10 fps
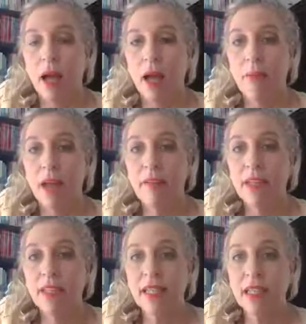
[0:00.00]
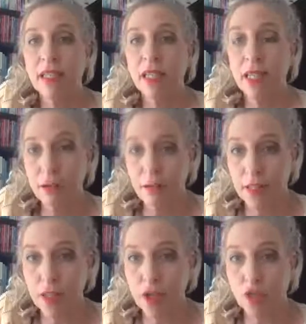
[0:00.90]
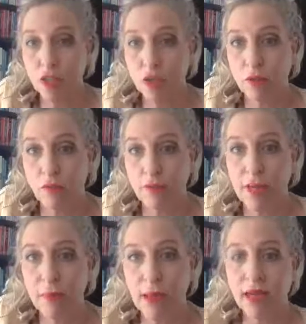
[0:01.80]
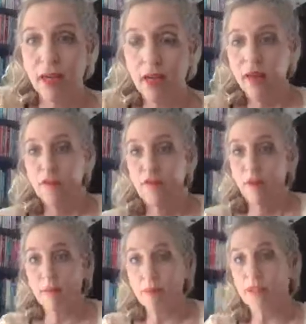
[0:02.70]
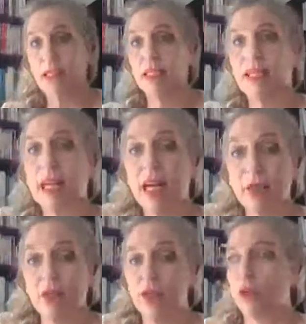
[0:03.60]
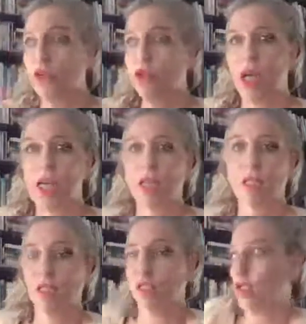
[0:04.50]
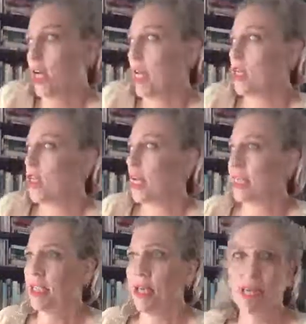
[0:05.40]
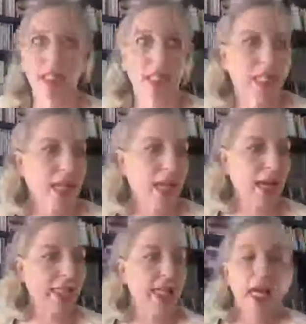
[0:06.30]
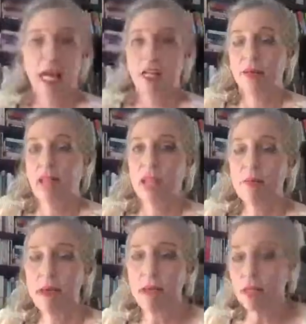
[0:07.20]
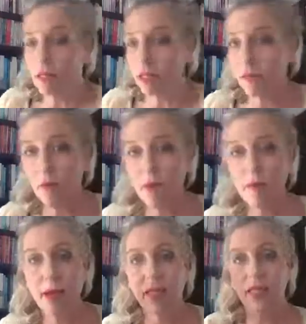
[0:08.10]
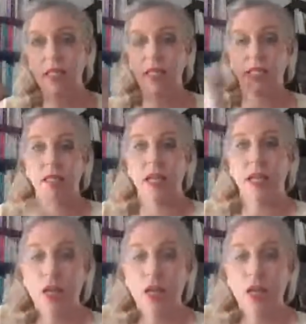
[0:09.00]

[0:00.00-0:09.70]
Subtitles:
have had such significant structural feedback from sending it out. Change this, change that, change the decade. Can you make it, instead of a romance, this?